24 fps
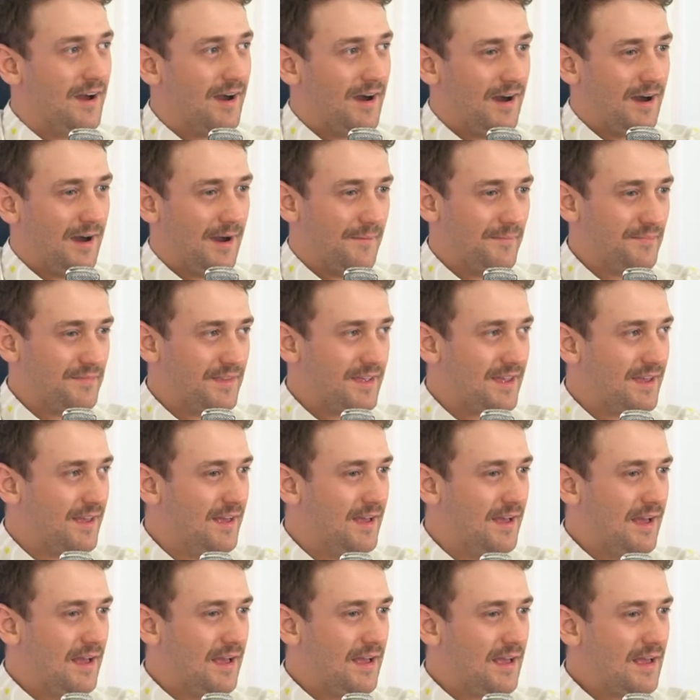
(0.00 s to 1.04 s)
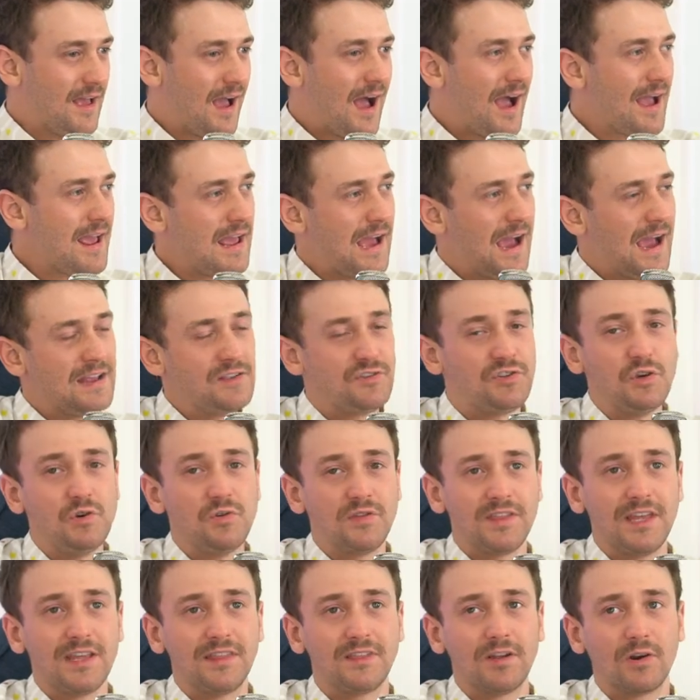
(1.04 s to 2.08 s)
Um, I, I do
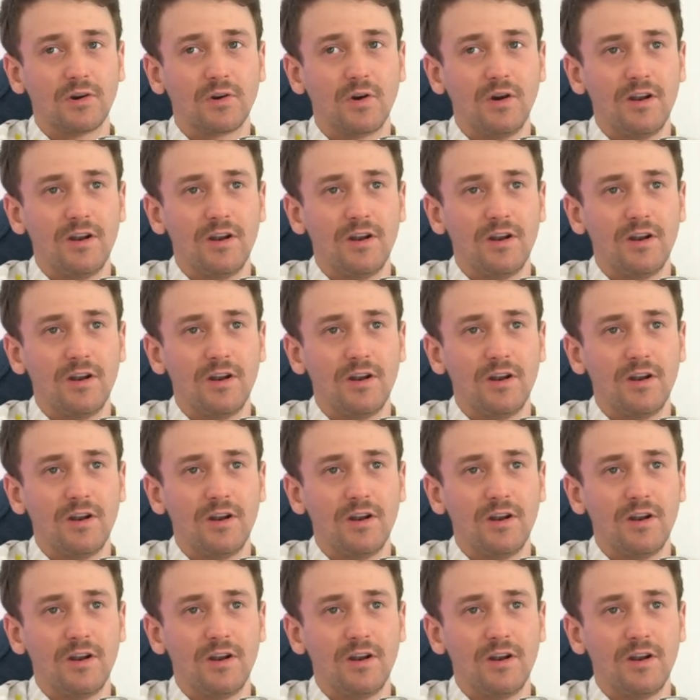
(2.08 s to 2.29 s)
think I don't